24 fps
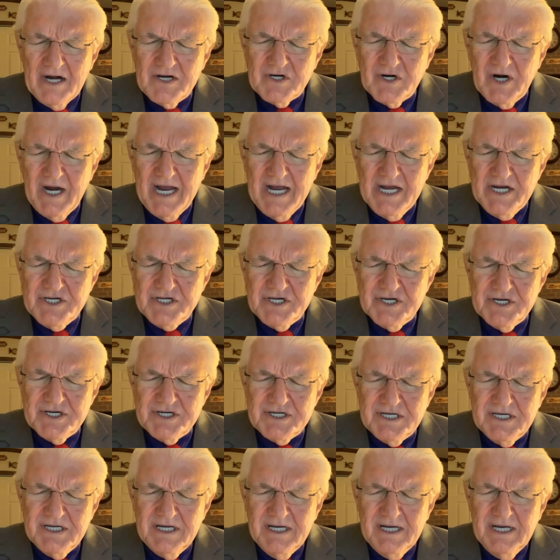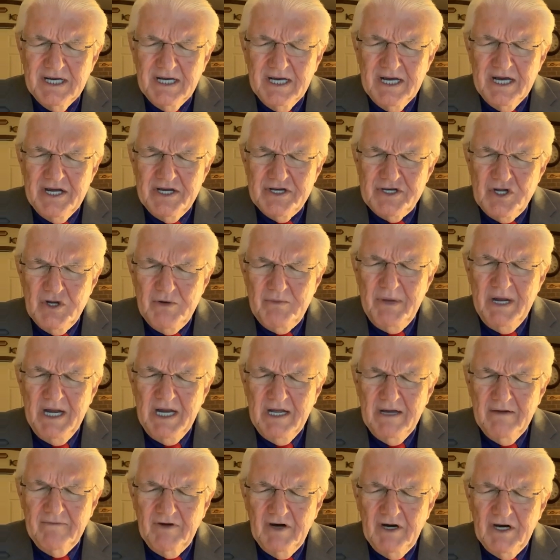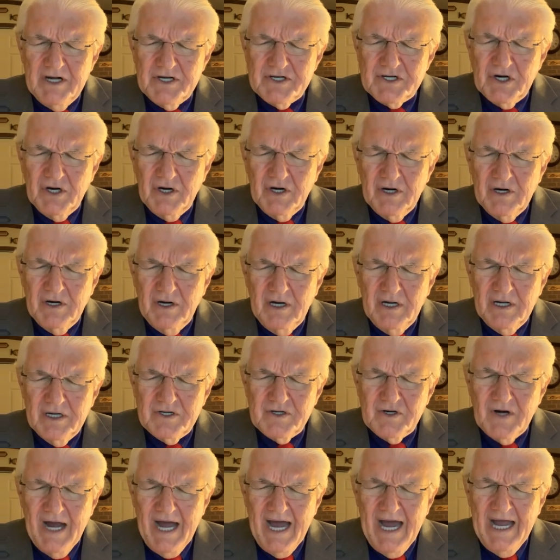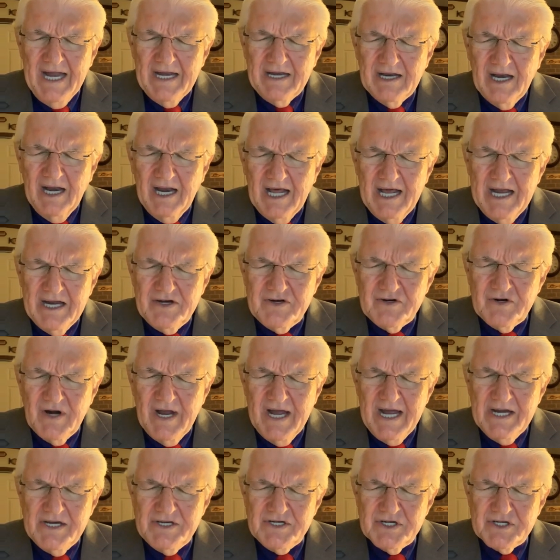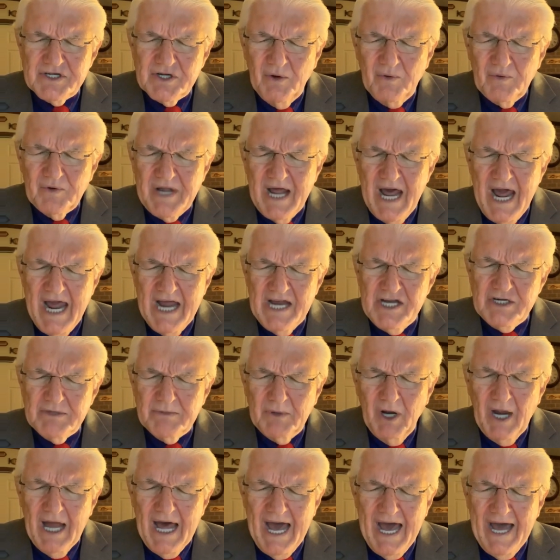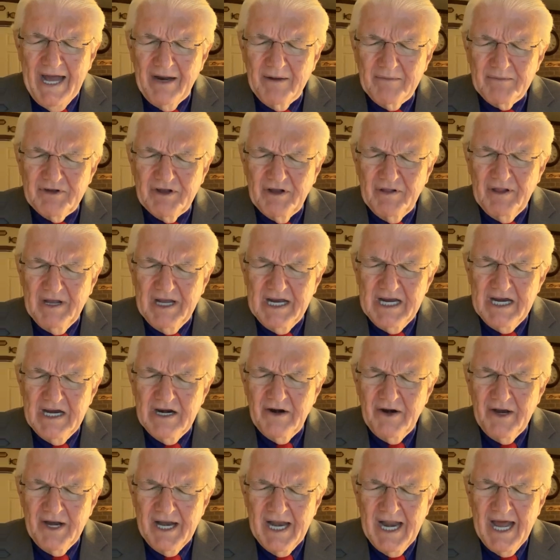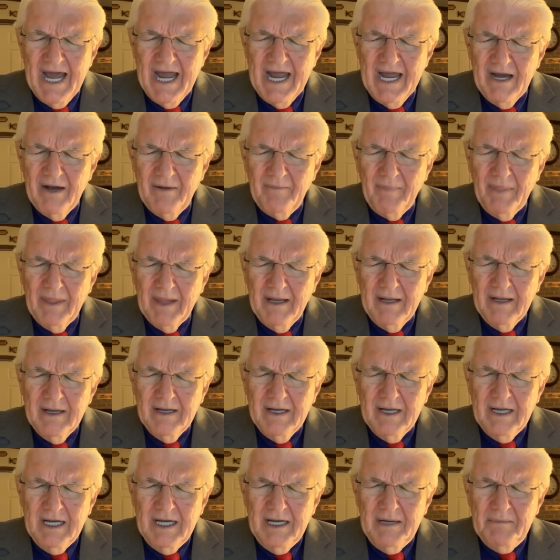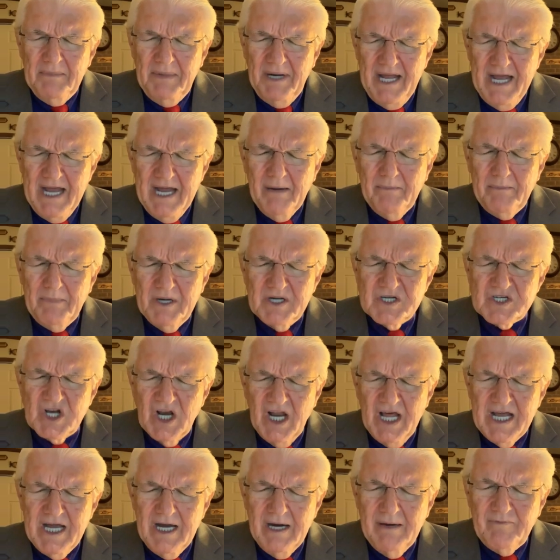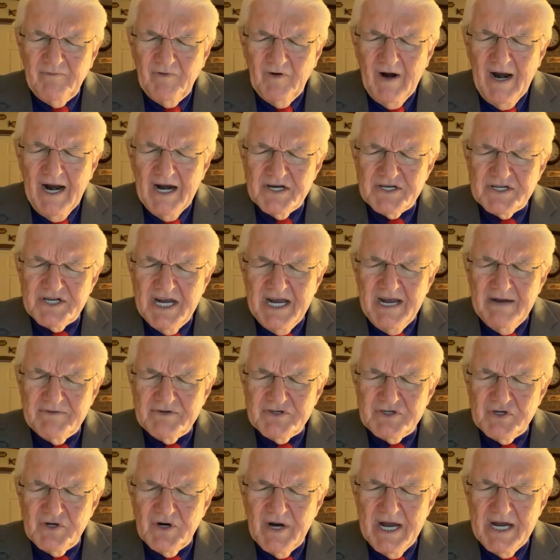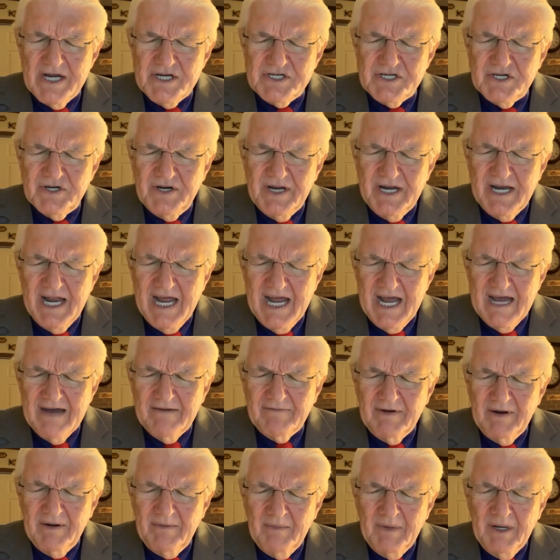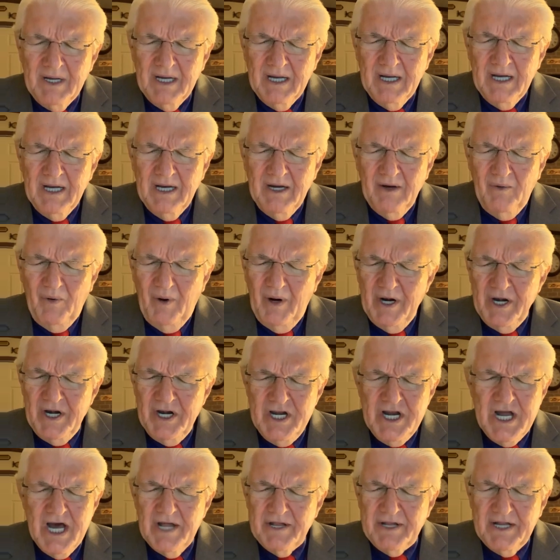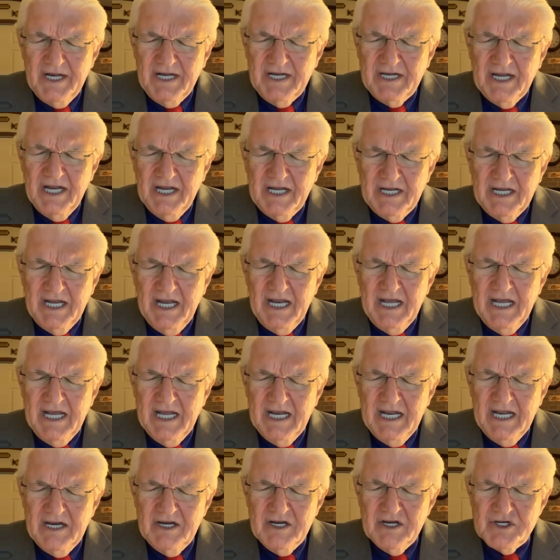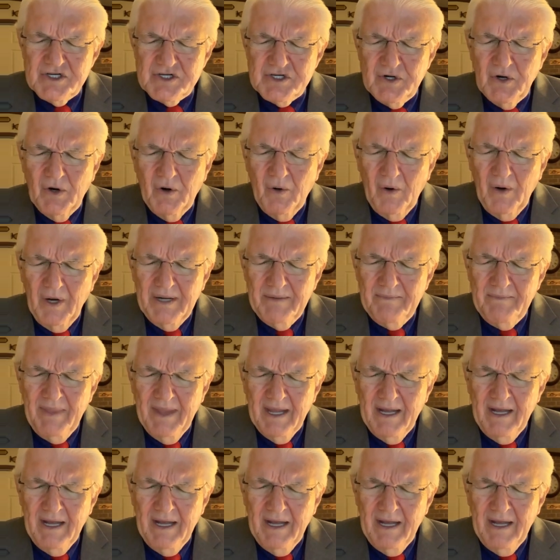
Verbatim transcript: our treasures. Too many of us are uh, trying to lay treasures on tangible items in the here and now. But help us lay up for ourselves treasure in heaven where nothing can get in and destroy,